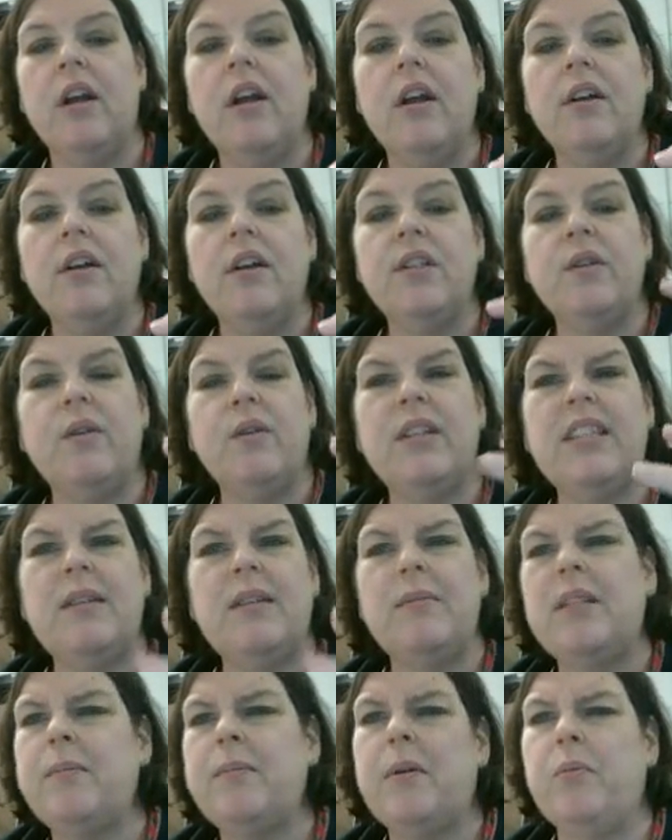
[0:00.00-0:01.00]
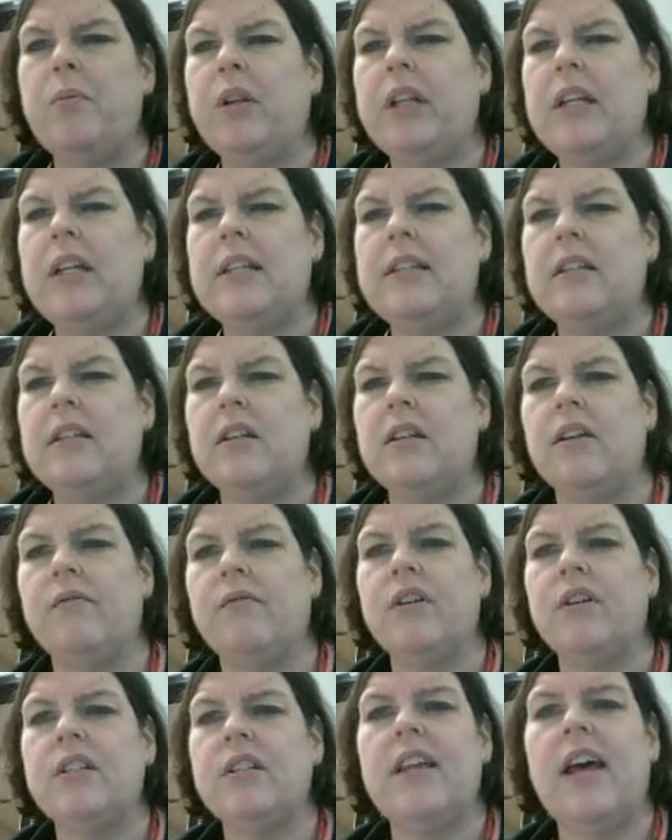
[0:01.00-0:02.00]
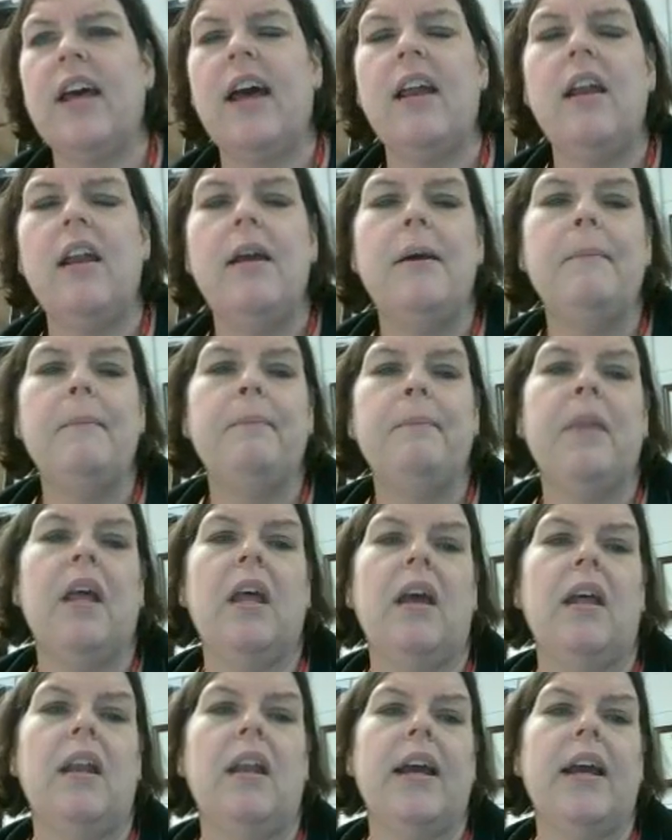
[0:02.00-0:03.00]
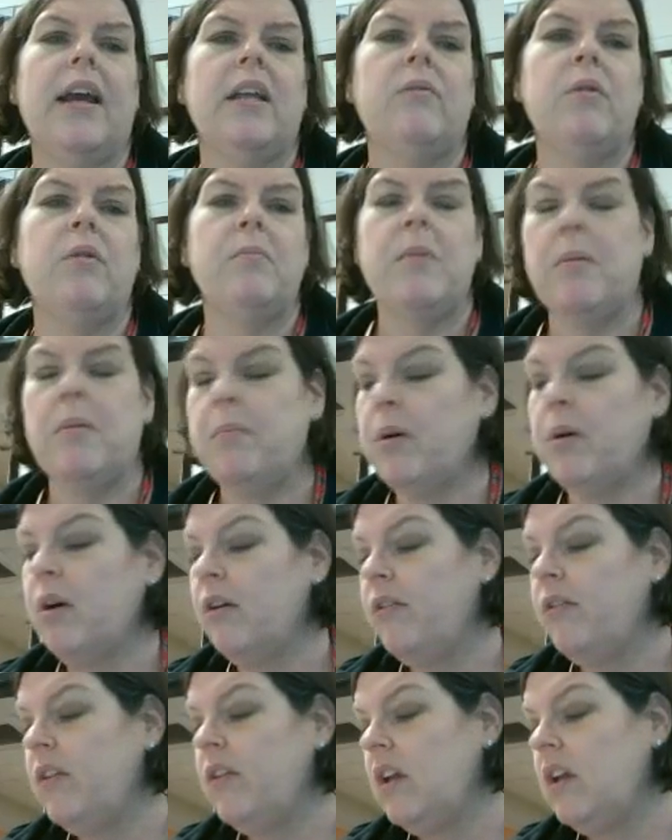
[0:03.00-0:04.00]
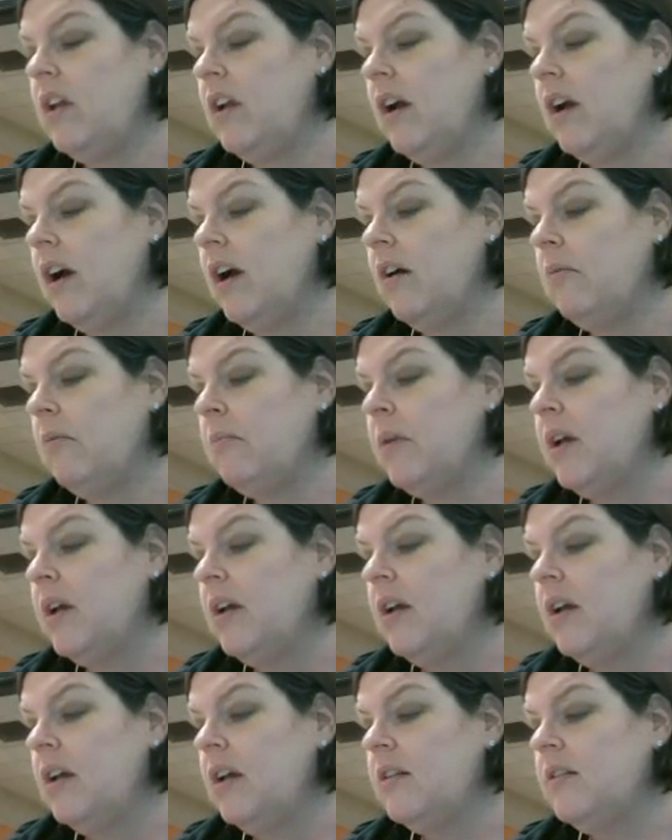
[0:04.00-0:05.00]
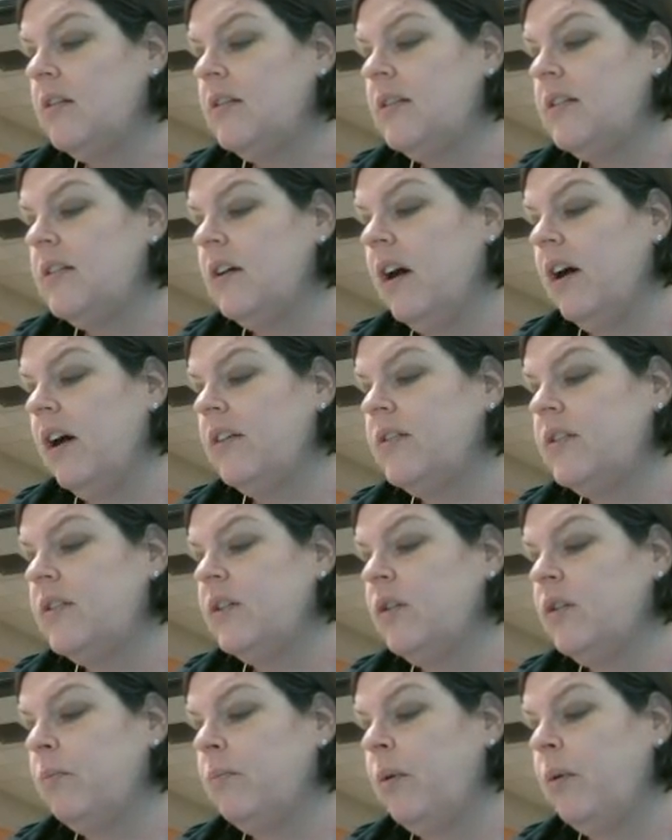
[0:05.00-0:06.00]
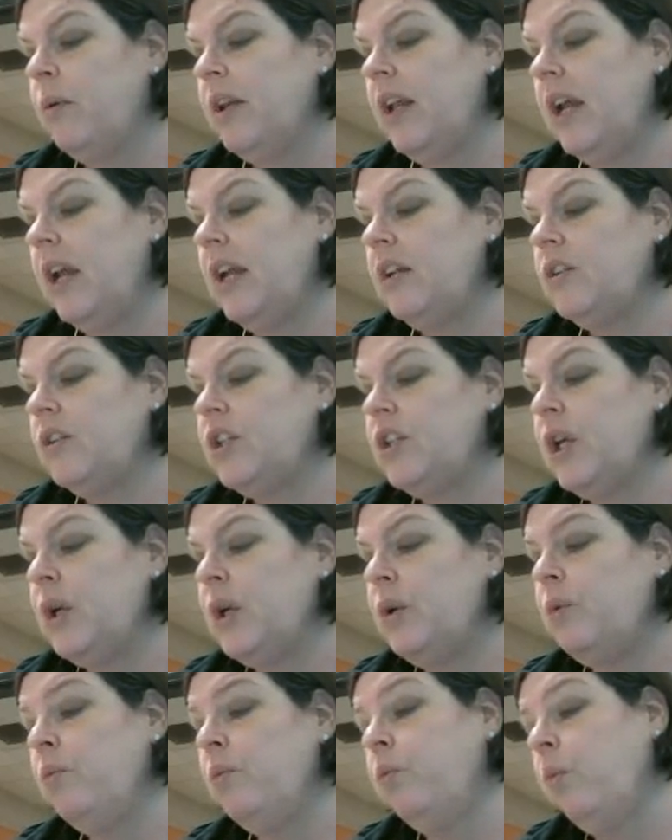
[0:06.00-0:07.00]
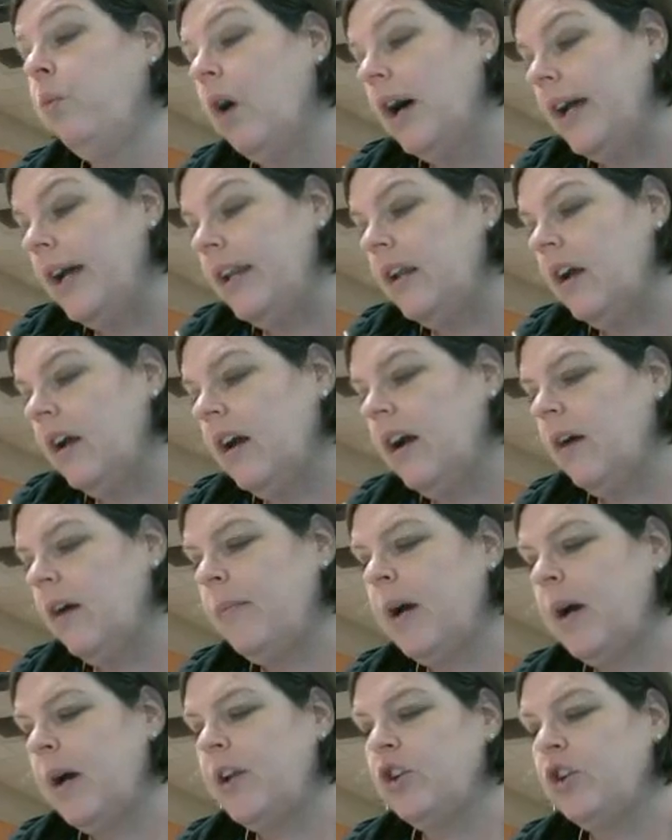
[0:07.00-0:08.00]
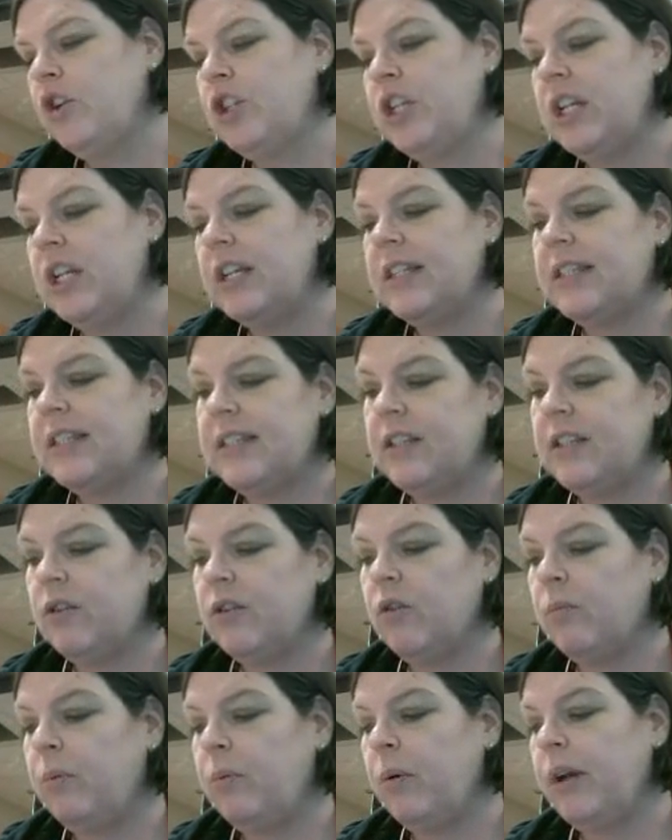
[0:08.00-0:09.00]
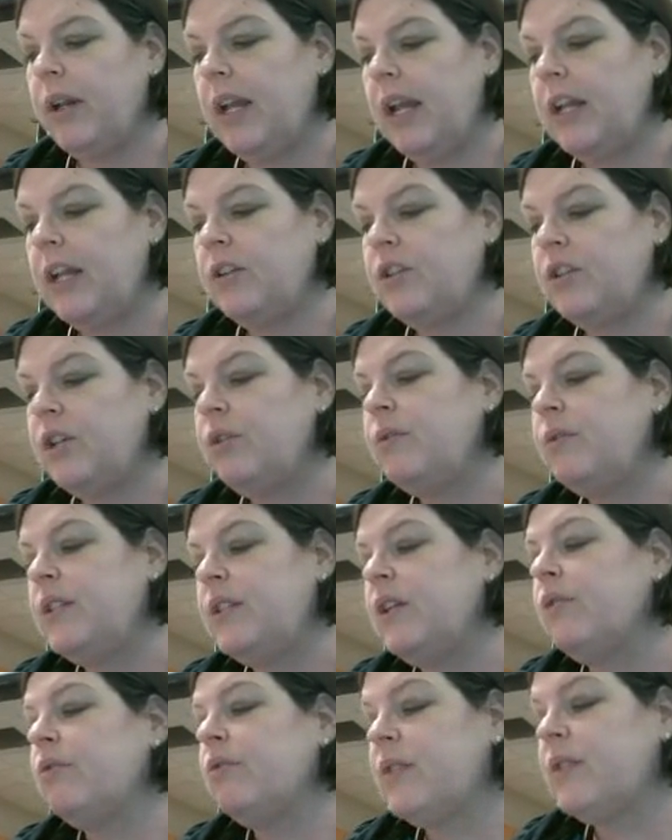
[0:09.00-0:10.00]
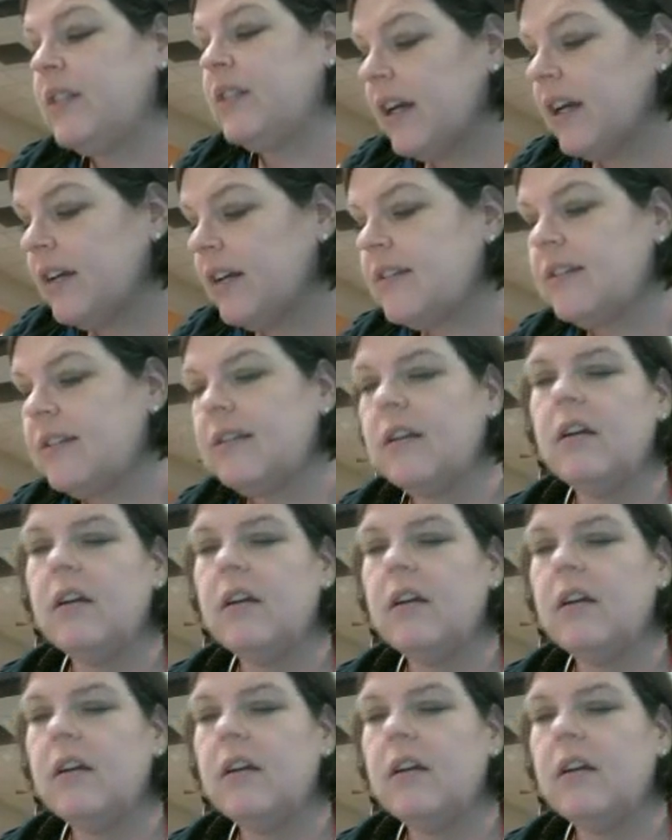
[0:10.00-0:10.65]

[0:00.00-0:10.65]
So it seems to be really easy to convert to that. And I can remember the um, uh, 0.821. Um, on your sheet, it's 0.8206.